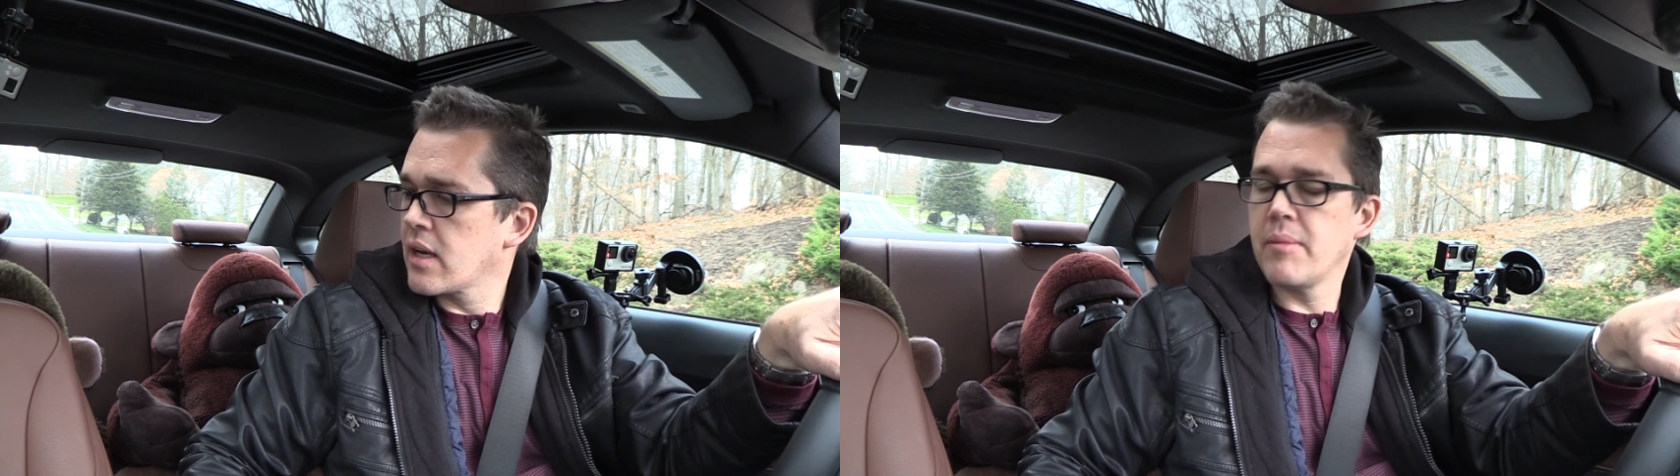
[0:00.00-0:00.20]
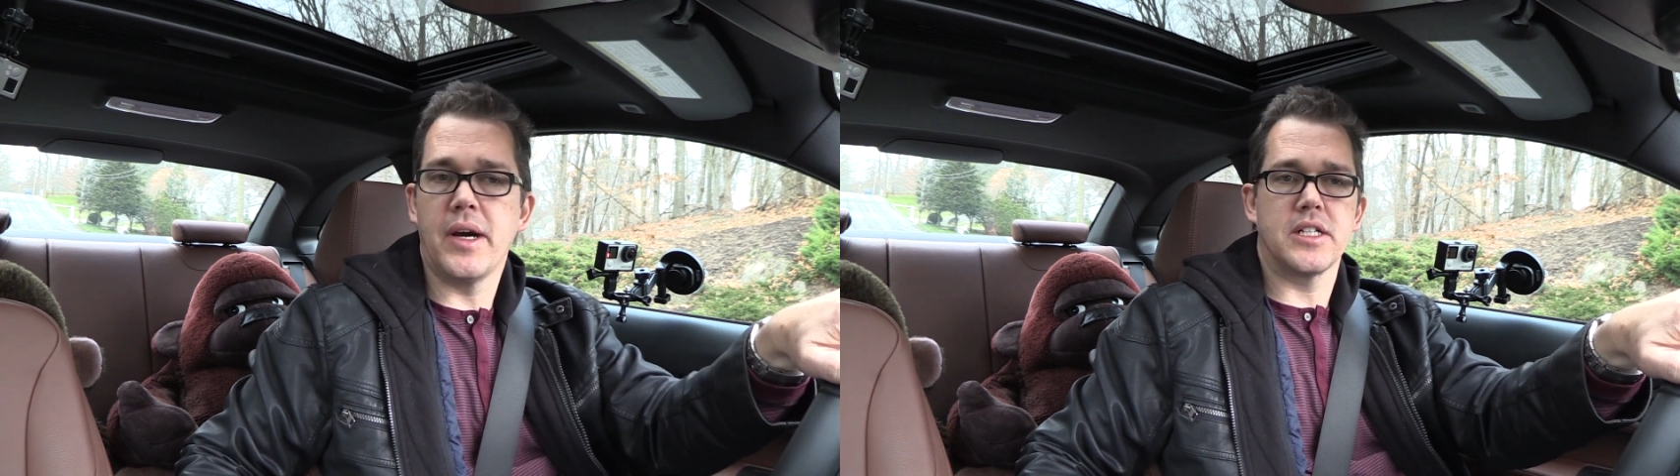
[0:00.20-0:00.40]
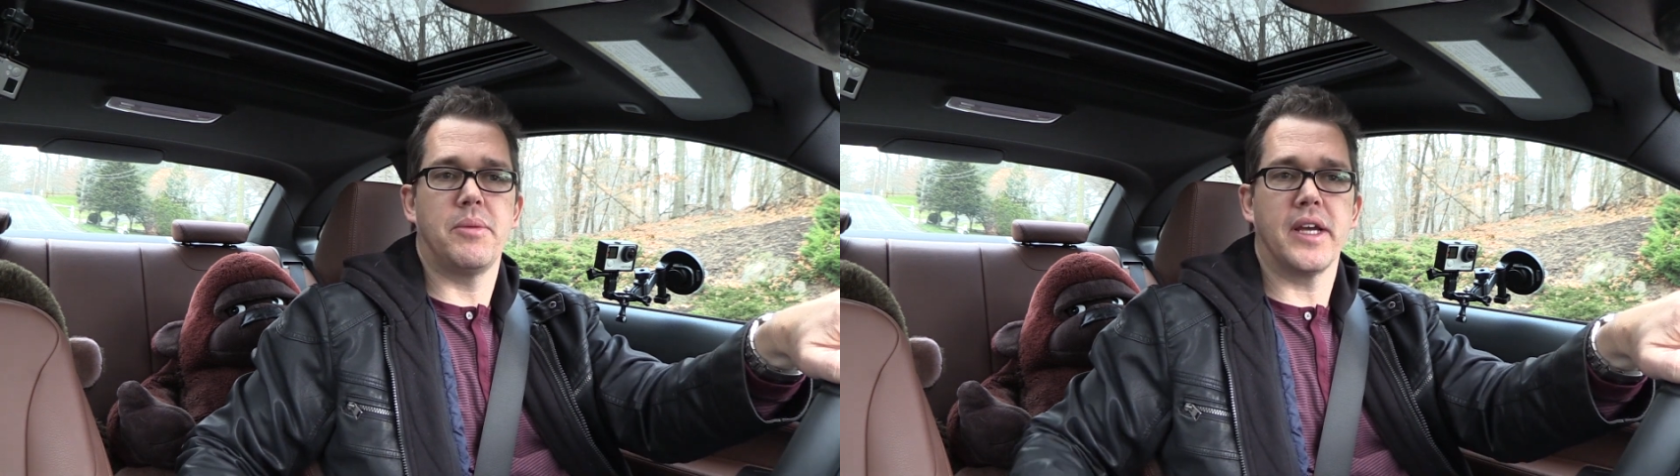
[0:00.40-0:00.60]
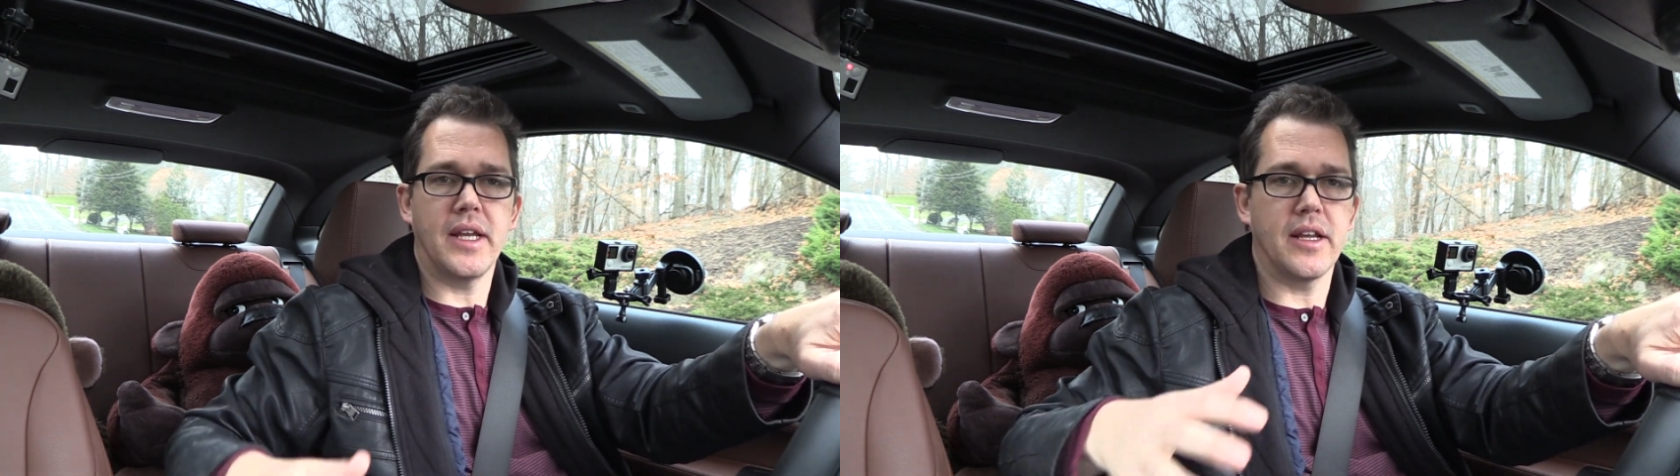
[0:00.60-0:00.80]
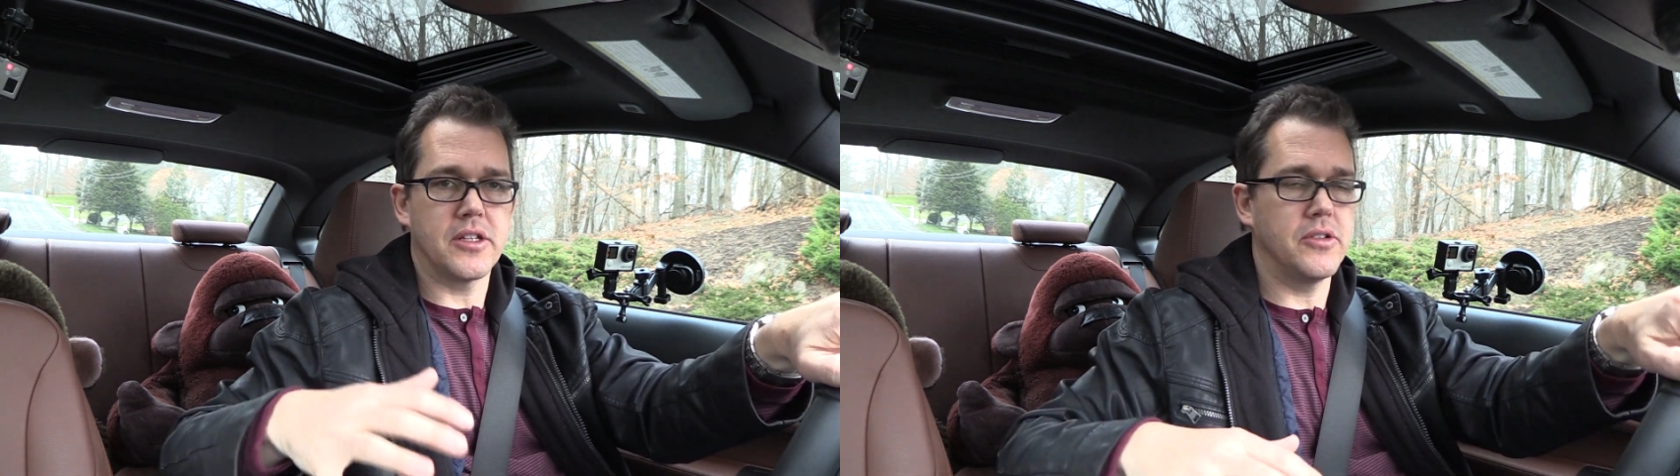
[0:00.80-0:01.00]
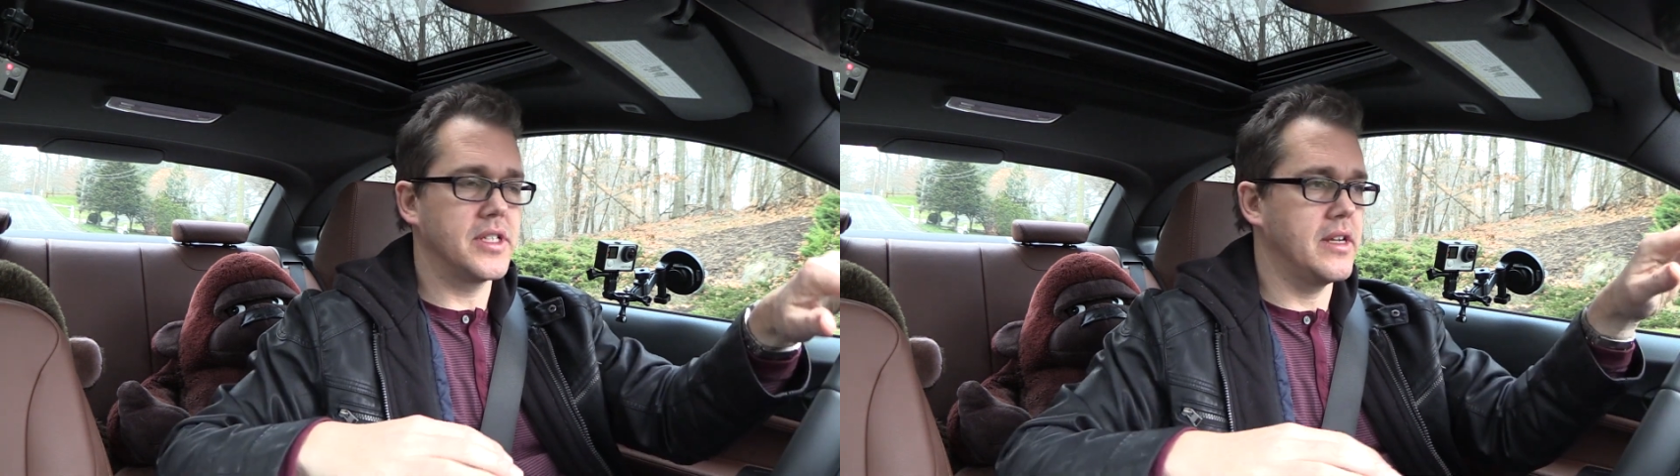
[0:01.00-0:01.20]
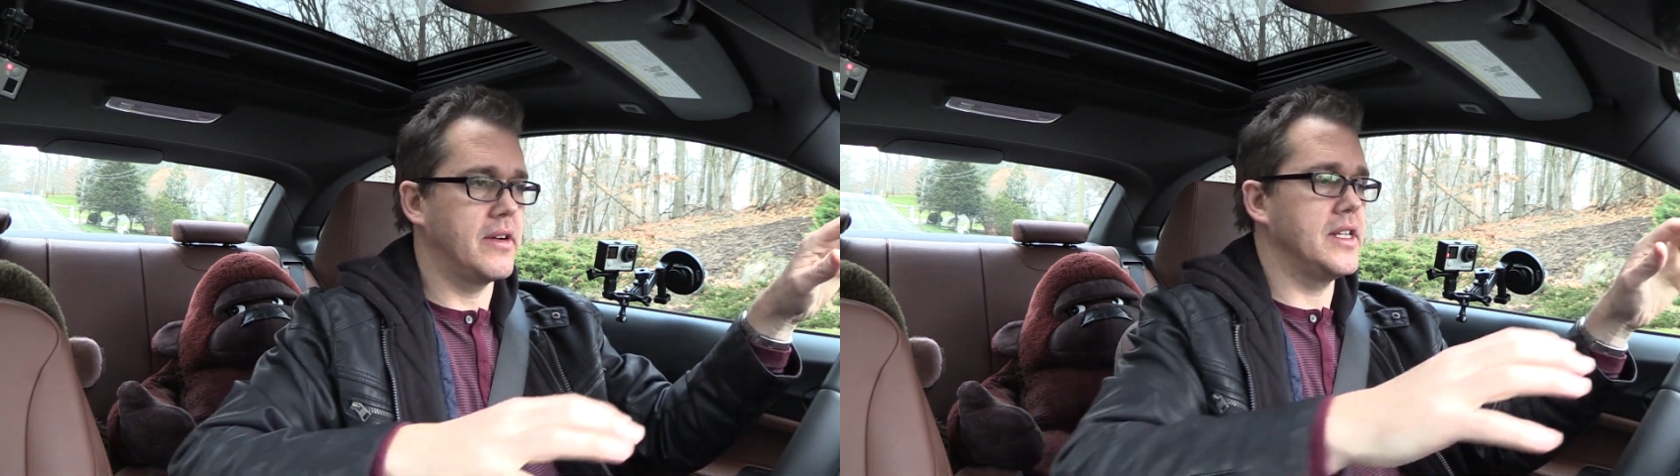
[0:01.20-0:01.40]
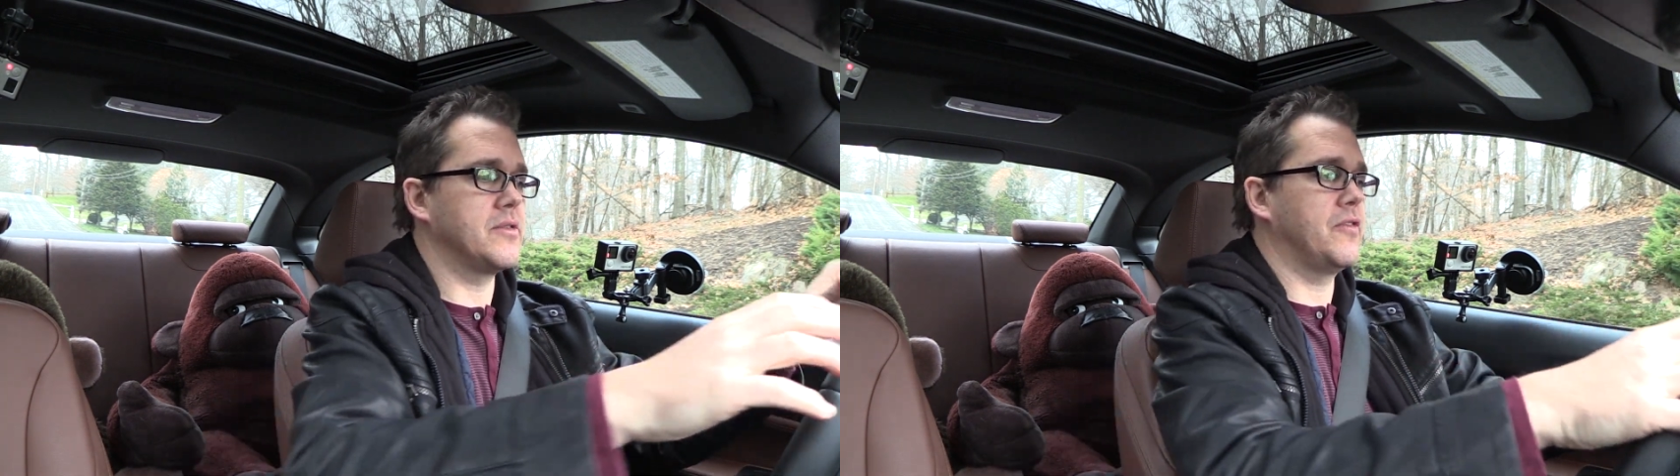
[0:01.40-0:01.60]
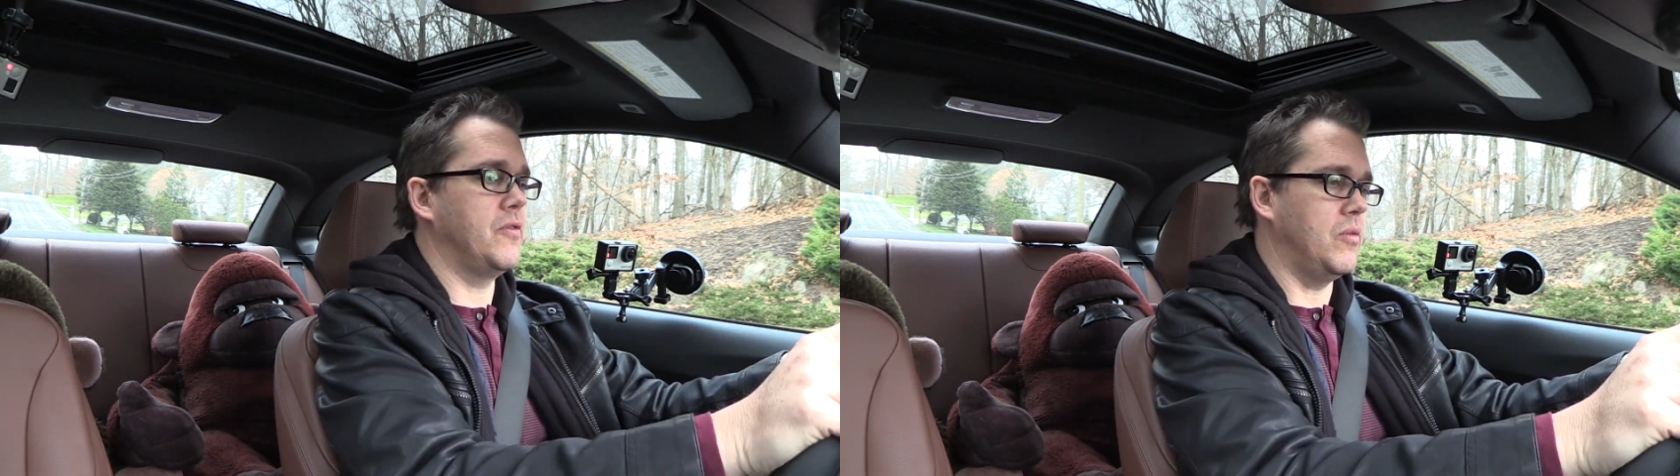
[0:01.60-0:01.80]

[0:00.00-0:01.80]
out on much by getting a 2 Series